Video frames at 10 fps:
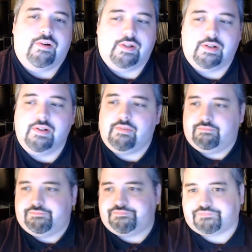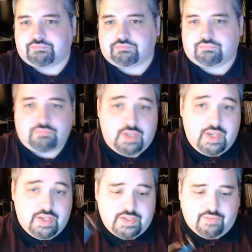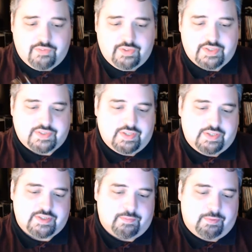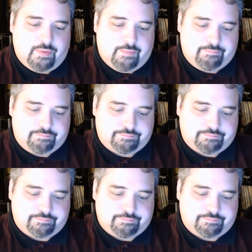And it definitely does not disappoint.